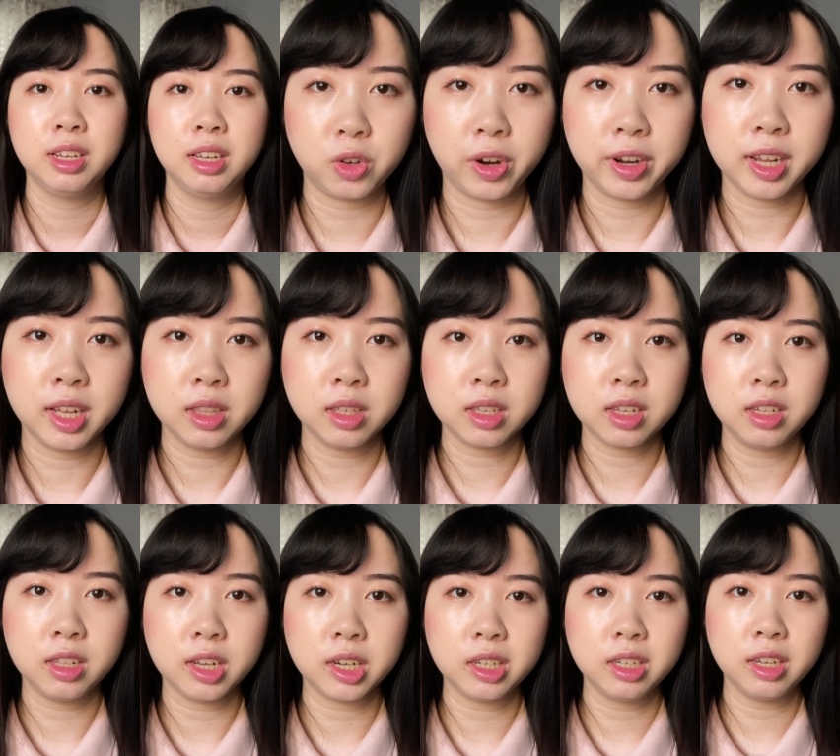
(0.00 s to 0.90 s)
Trying out this
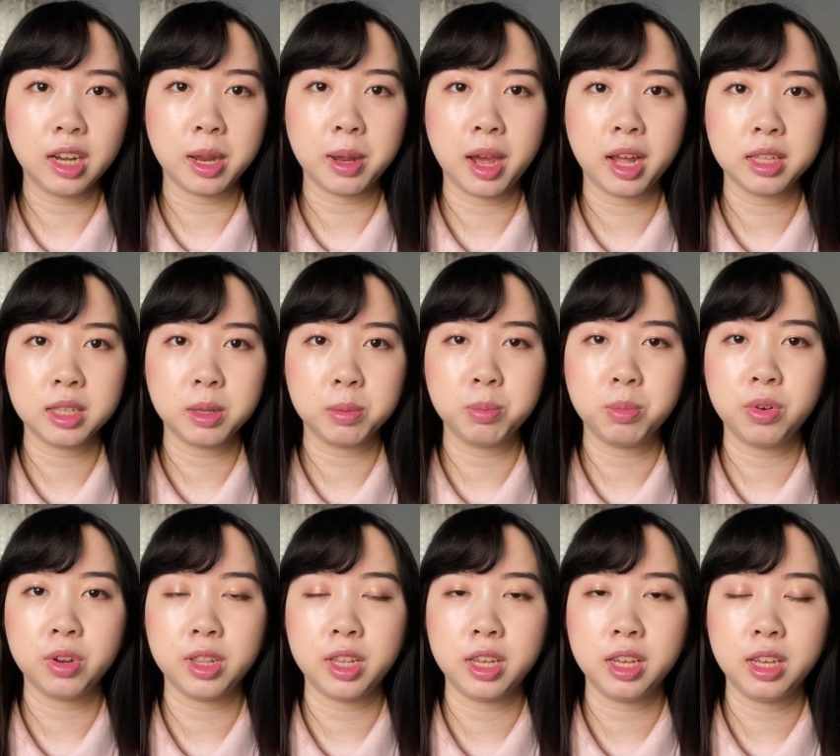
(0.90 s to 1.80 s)
collection, I had some
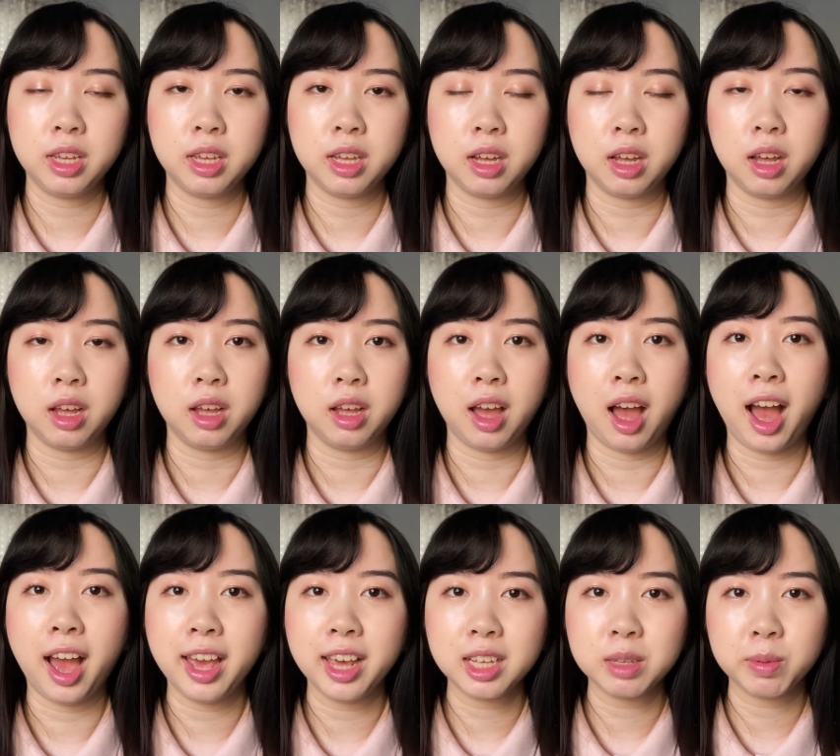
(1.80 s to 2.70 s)
pretty
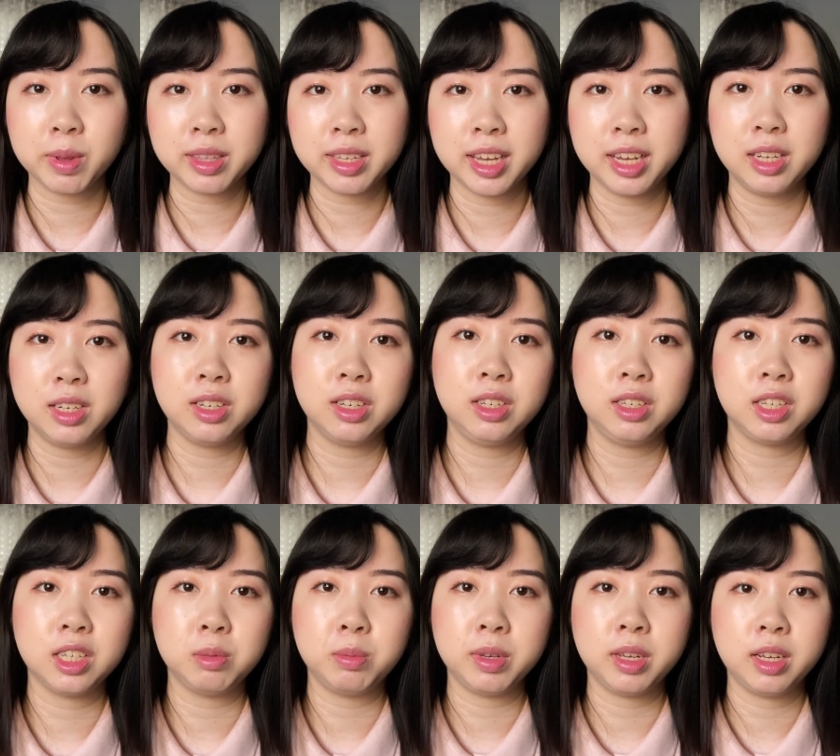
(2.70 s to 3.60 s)
high expectations
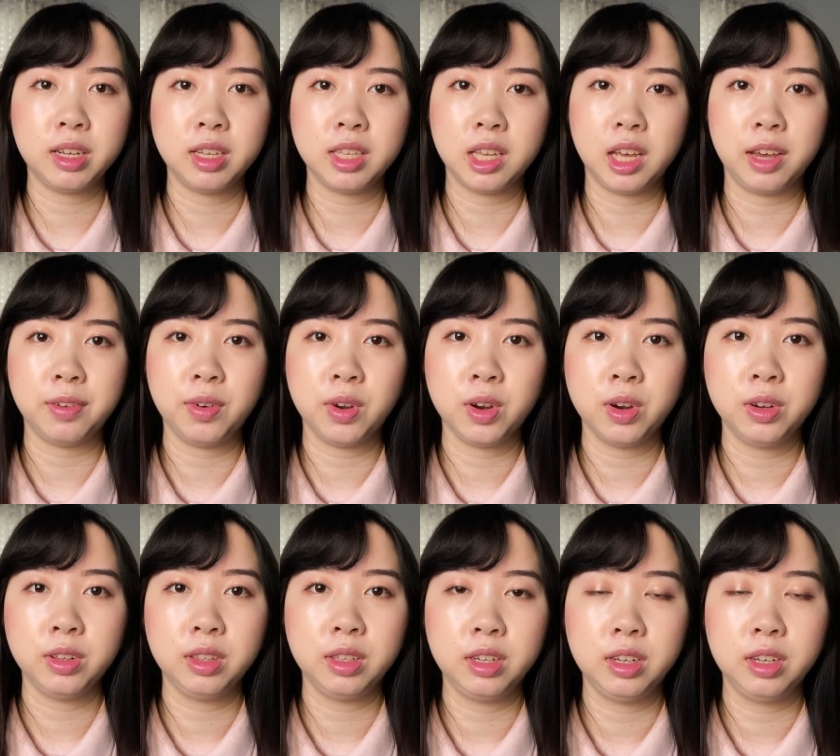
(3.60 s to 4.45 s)
just because I've heard